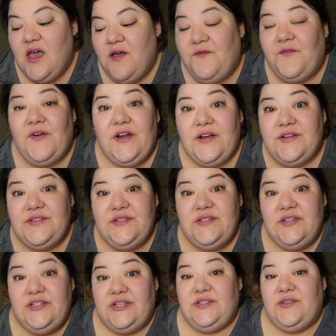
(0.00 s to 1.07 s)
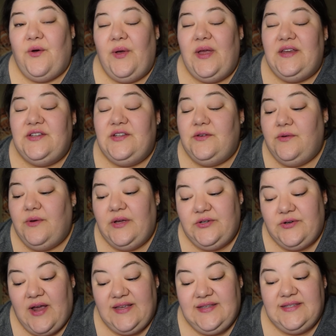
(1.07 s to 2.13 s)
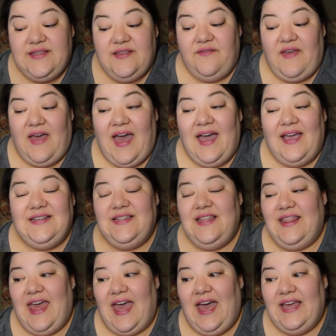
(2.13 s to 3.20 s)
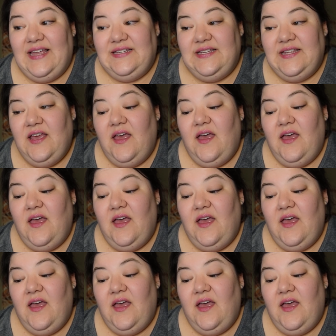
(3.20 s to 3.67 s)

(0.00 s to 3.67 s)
first just going to address the fact that